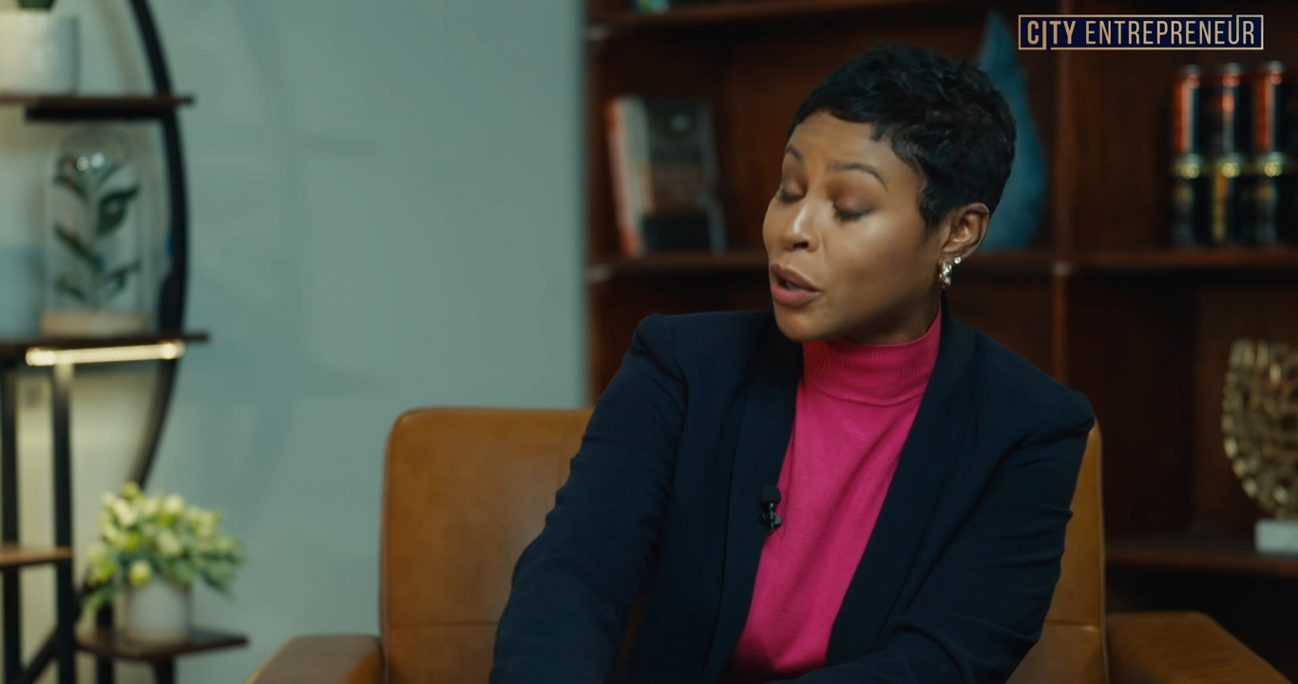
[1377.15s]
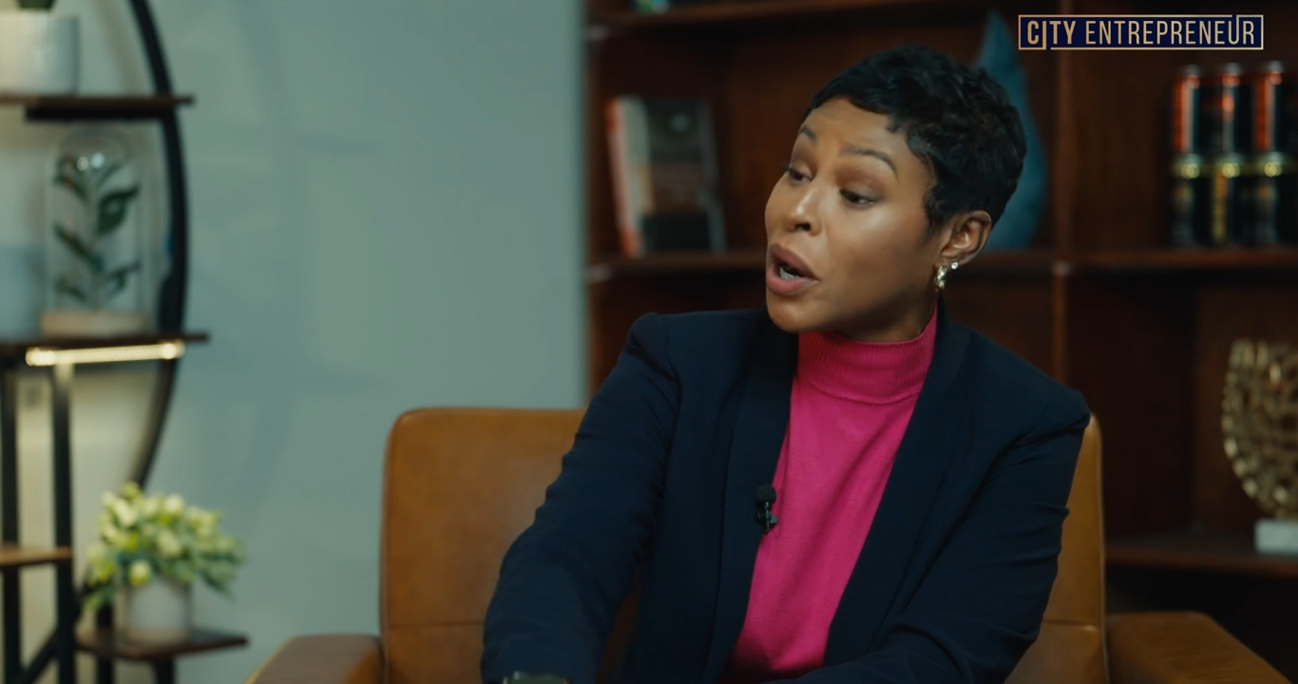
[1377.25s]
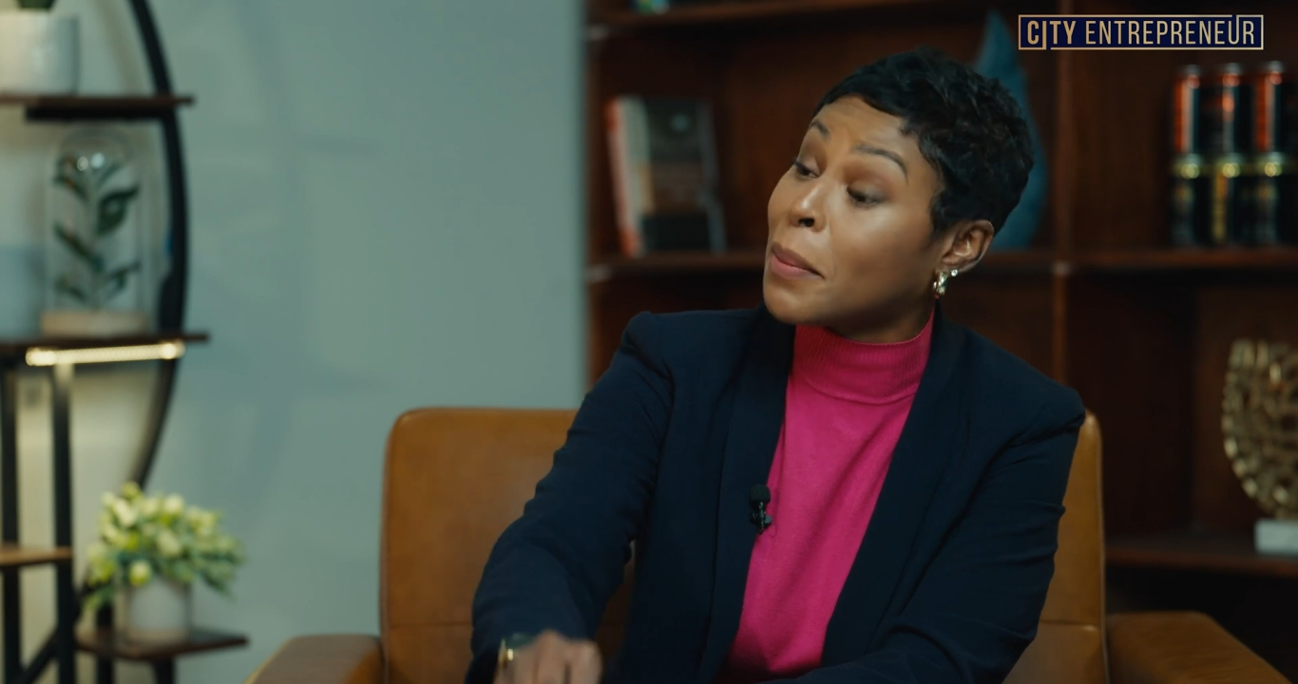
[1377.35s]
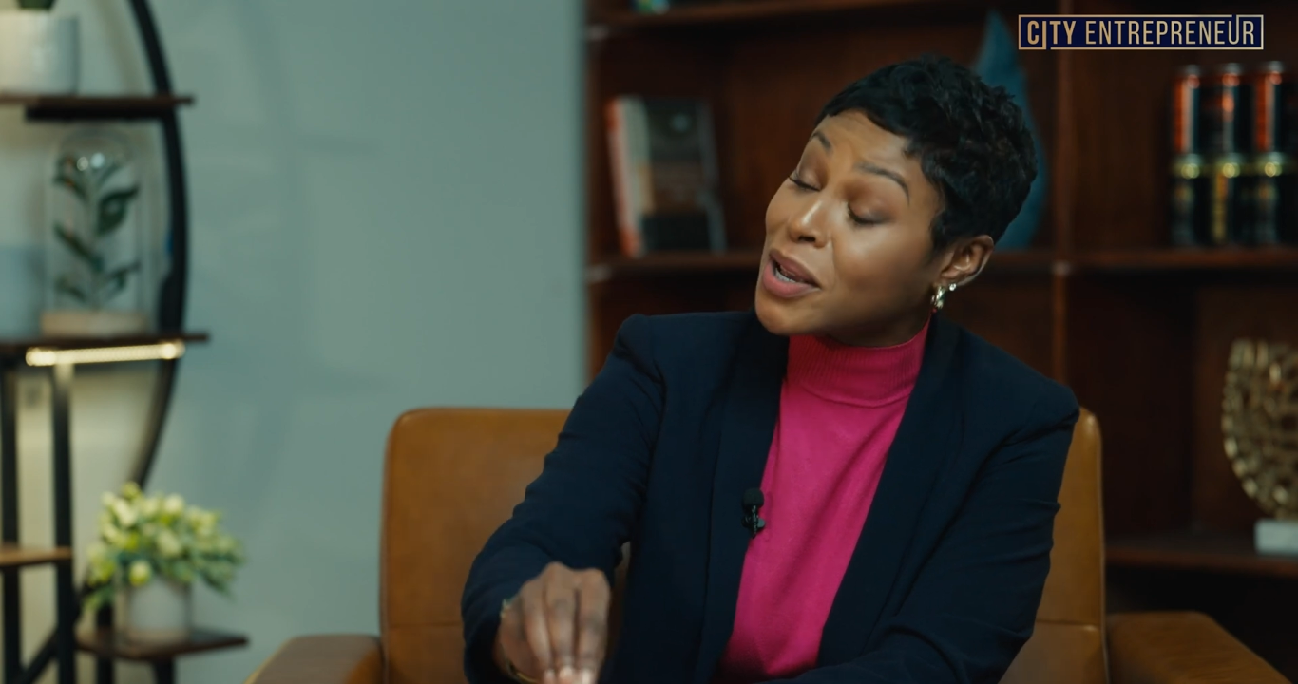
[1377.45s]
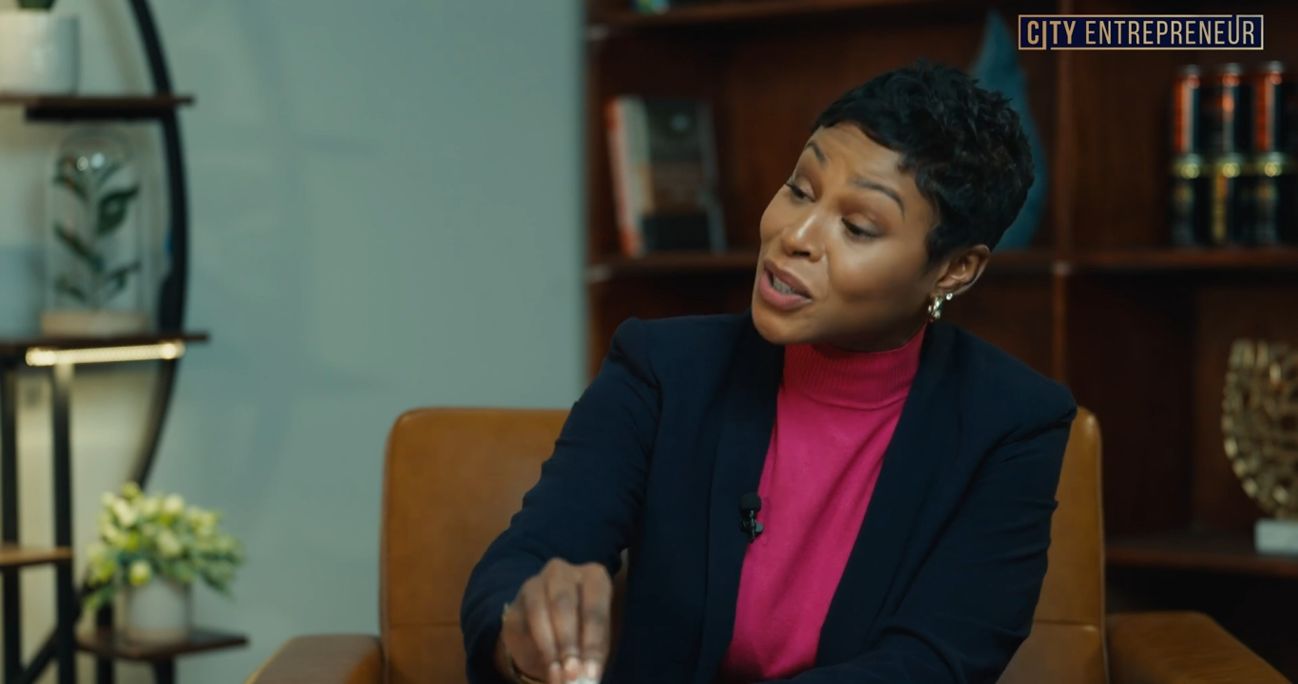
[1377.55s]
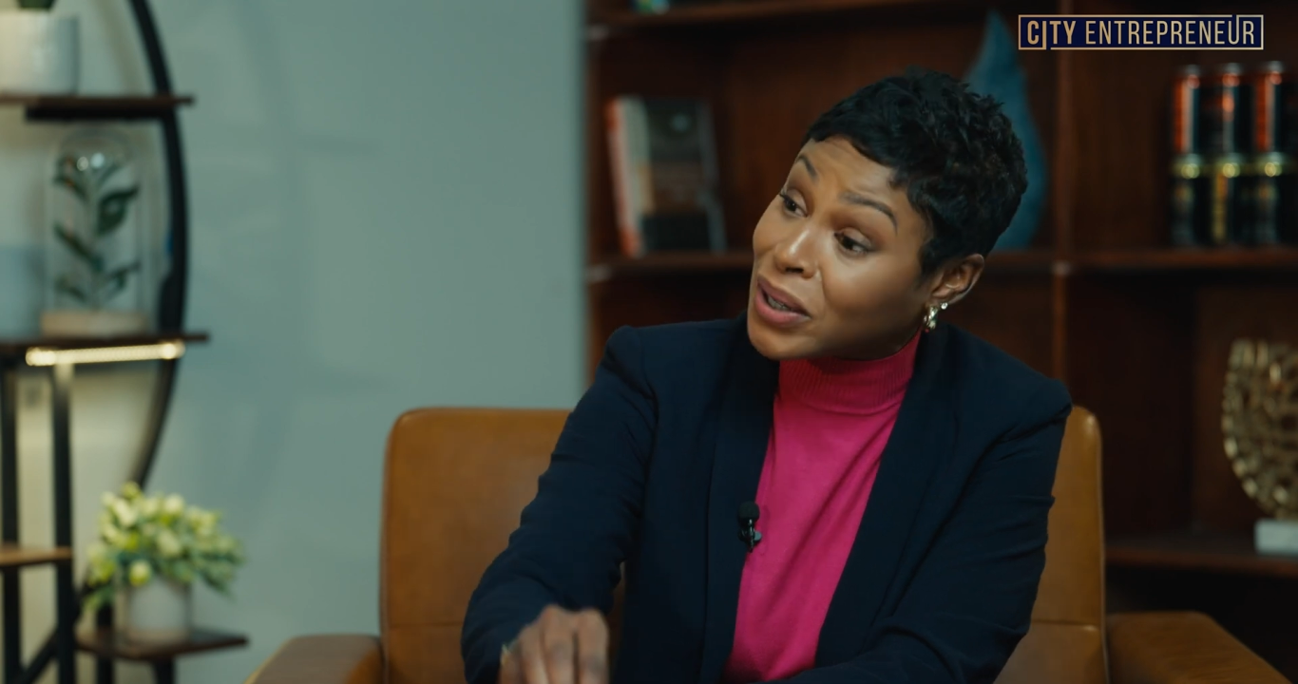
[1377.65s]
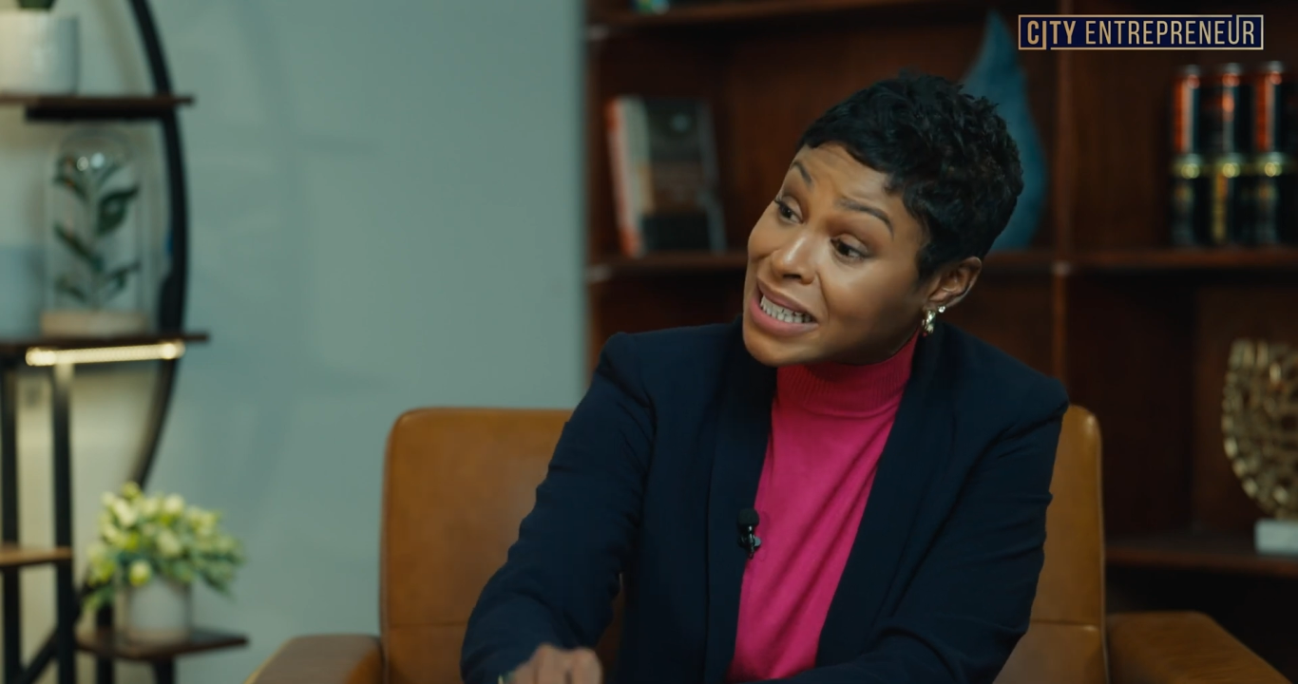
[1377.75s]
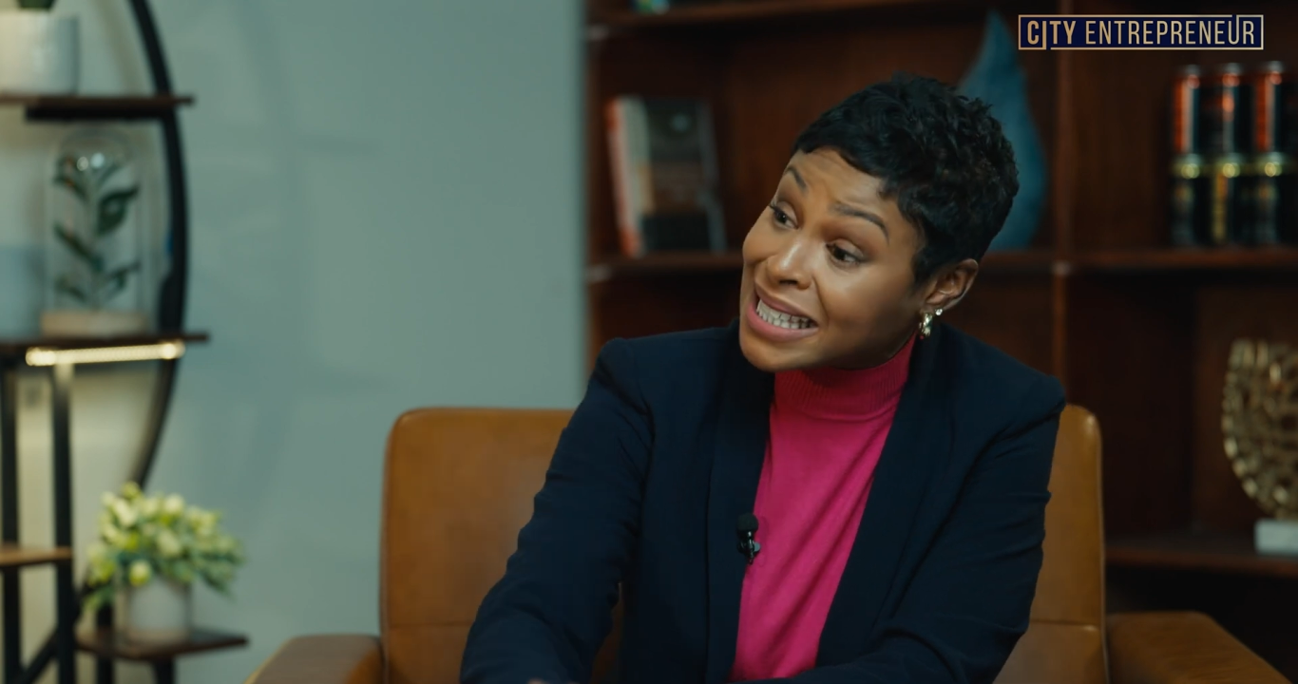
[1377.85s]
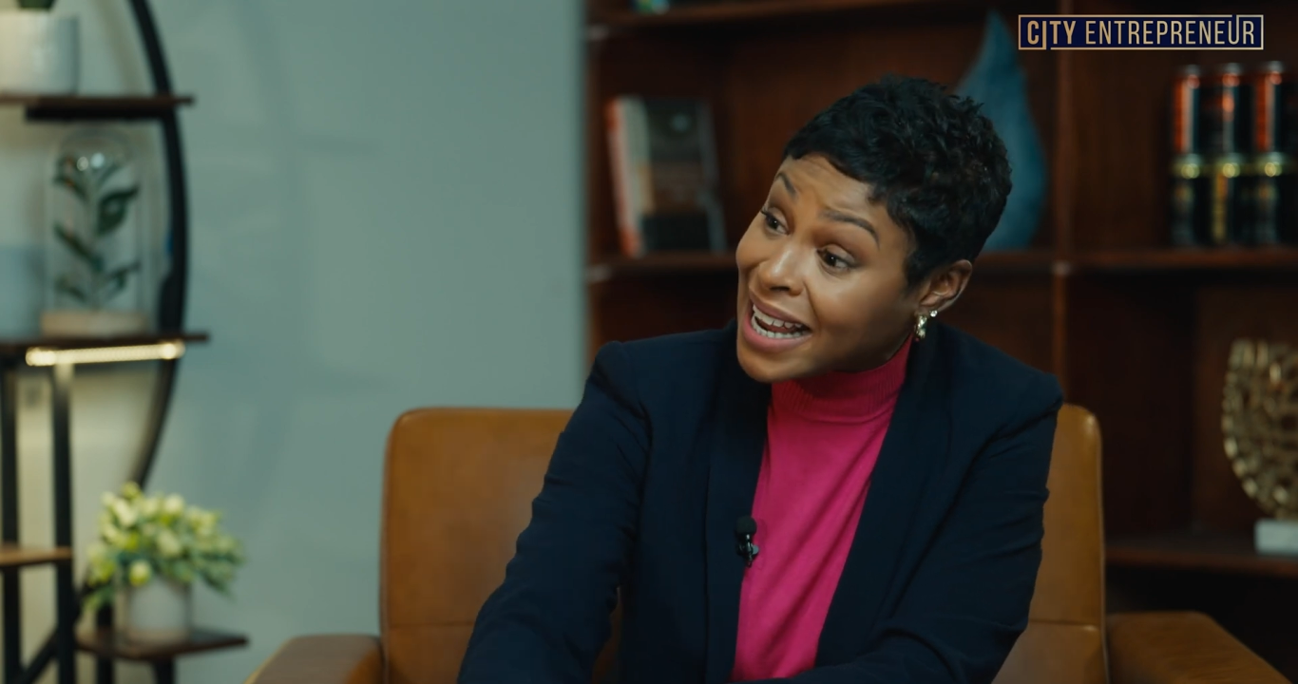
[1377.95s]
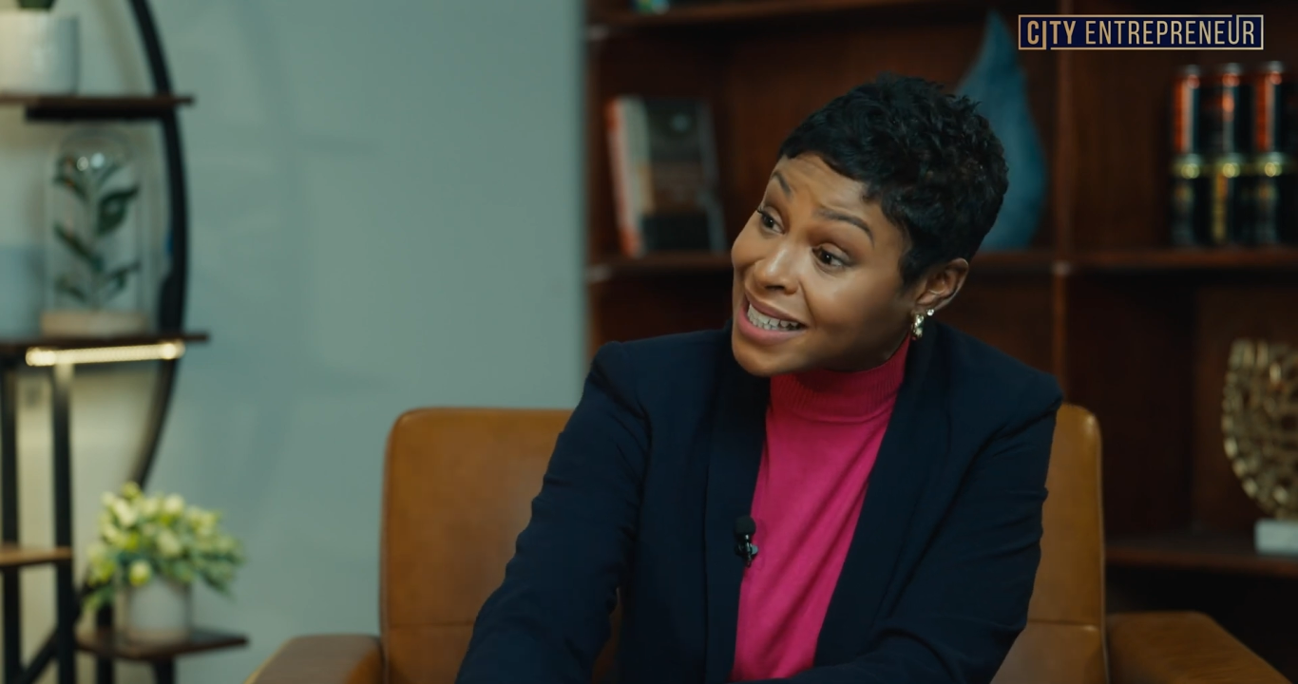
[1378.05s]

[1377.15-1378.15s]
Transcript: Grandma's going to stay